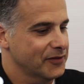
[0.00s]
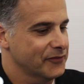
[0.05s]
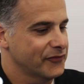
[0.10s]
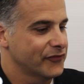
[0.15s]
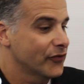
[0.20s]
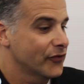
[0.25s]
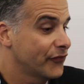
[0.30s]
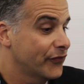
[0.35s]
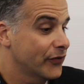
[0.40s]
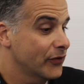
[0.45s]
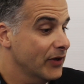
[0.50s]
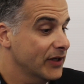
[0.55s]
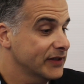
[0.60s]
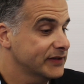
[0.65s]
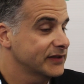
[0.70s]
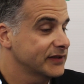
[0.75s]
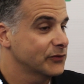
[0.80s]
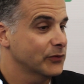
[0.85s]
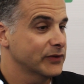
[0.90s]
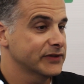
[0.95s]
for
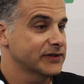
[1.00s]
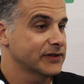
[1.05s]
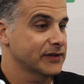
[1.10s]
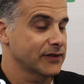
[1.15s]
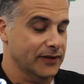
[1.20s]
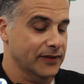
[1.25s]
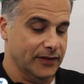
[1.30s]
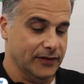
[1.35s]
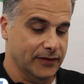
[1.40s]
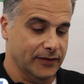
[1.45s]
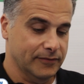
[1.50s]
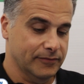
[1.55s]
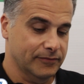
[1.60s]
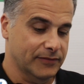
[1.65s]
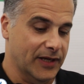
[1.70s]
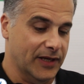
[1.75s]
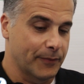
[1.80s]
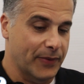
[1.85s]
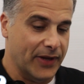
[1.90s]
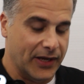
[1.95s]
us, it was
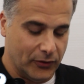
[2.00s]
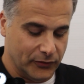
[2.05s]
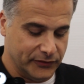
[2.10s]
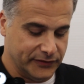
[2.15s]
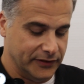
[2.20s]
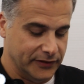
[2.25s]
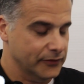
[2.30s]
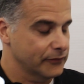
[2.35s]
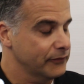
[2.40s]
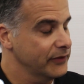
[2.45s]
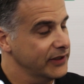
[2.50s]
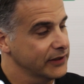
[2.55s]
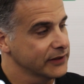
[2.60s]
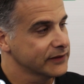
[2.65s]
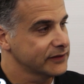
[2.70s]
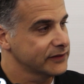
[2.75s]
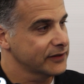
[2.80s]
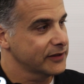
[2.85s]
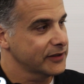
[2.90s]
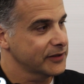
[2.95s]
about
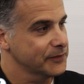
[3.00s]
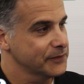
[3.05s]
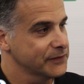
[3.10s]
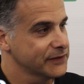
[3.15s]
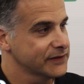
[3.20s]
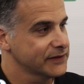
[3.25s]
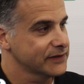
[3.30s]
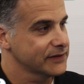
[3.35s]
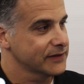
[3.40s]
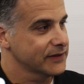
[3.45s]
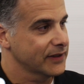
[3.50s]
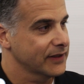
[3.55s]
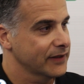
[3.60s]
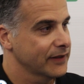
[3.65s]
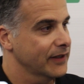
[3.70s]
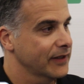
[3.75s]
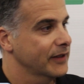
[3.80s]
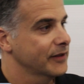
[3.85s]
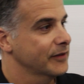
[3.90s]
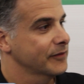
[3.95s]
agreeing terms,
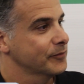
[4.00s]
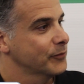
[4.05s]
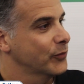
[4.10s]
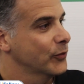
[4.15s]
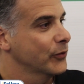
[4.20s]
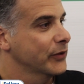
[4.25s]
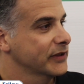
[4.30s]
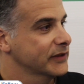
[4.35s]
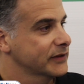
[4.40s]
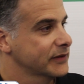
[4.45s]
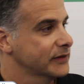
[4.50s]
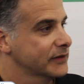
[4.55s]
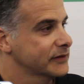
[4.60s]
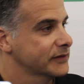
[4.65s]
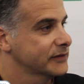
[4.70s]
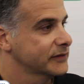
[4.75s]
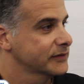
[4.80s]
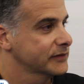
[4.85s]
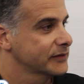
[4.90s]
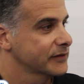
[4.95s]
and then
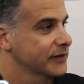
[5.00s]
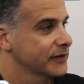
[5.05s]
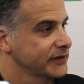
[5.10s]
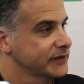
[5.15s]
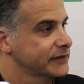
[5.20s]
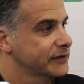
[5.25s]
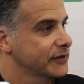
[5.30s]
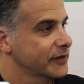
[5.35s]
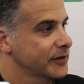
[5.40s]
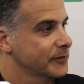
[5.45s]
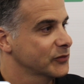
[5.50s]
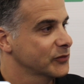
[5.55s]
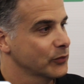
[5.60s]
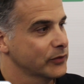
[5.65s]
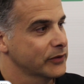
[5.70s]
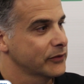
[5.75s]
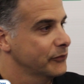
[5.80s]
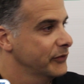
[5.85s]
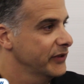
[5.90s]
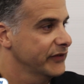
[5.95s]
points, these terms
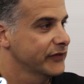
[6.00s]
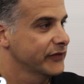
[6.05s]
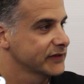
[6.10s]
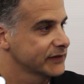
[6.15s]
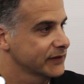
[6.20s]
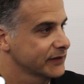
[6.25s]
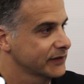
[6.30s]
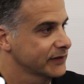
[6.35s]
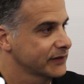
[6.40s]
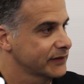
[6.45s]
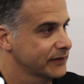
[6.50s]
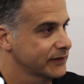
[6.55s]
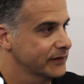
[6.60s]
were revisited.